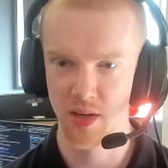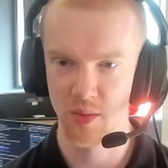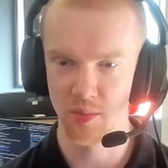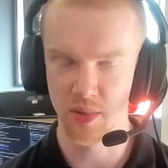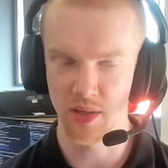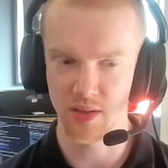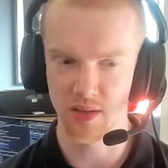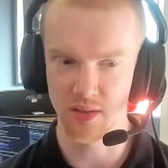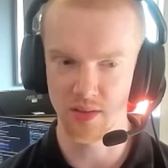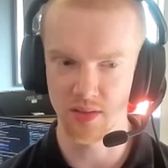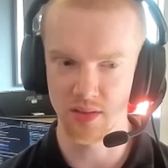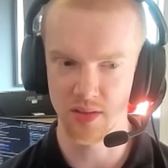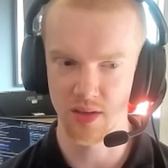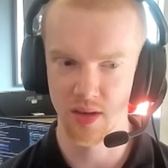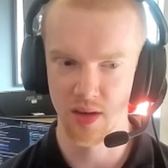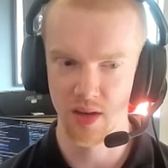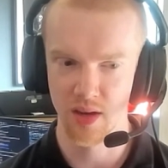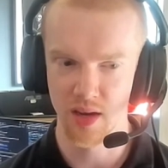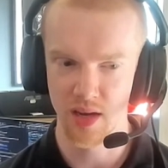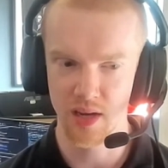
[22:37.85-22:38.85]
because
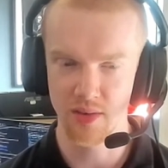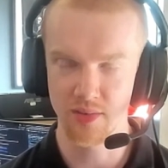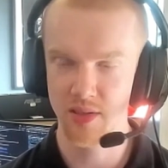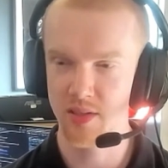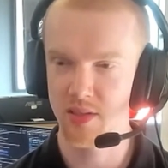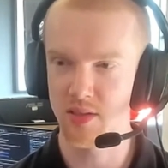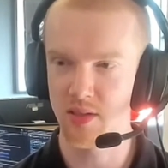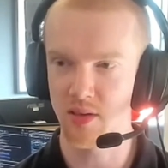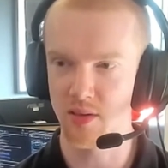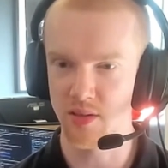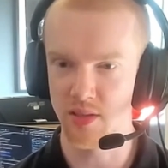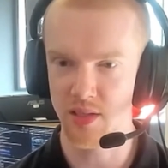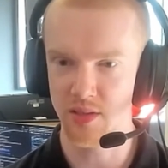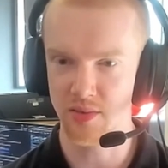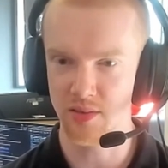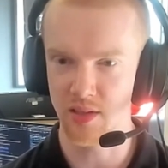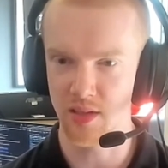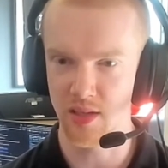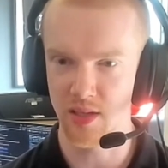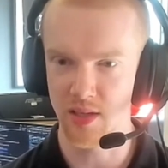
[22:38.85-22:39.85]
if it had gone
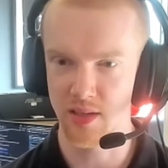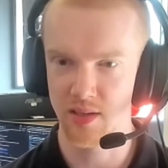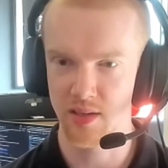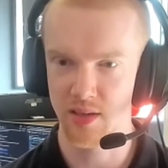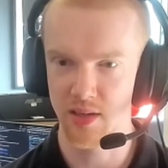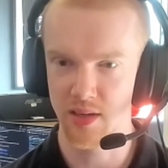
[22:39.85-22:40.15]
differently,